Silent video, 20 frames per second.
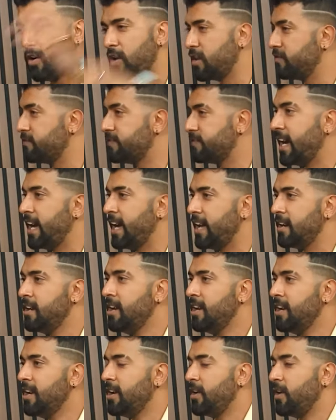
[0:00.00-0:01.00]
all of that,
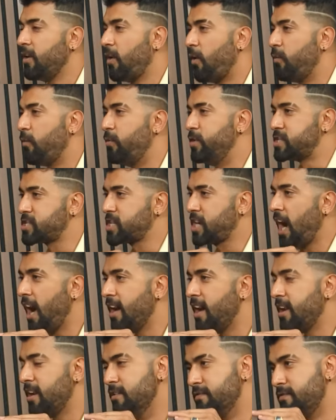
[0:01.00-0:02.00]
which
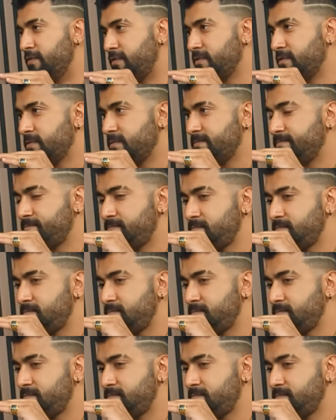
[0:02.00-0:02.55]
kind of